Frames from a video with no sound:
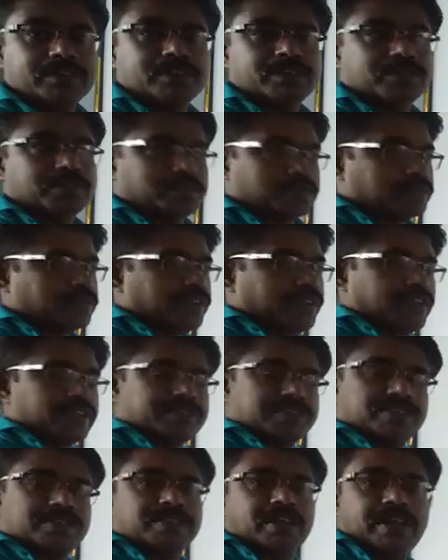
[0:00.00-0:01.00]
so they
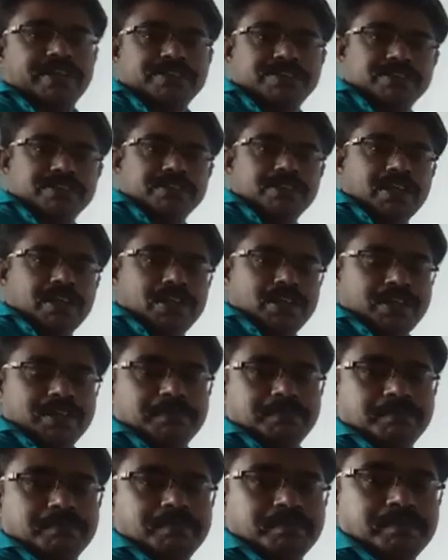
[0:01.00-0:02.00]
exercise
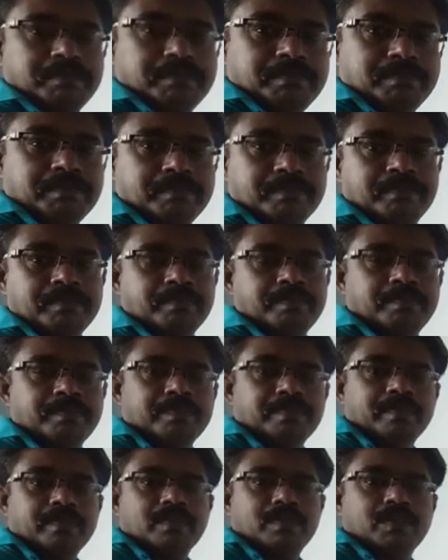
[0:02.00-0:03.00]
daily.
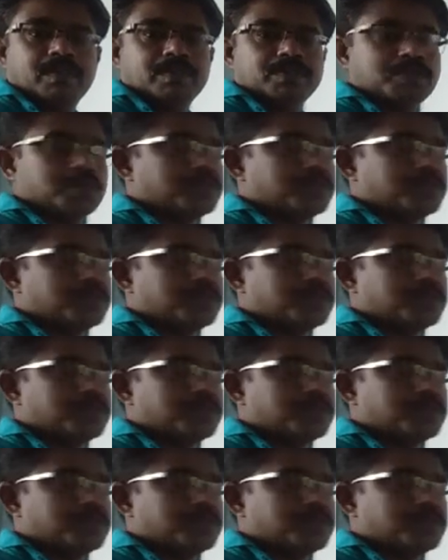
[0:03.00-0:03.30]
So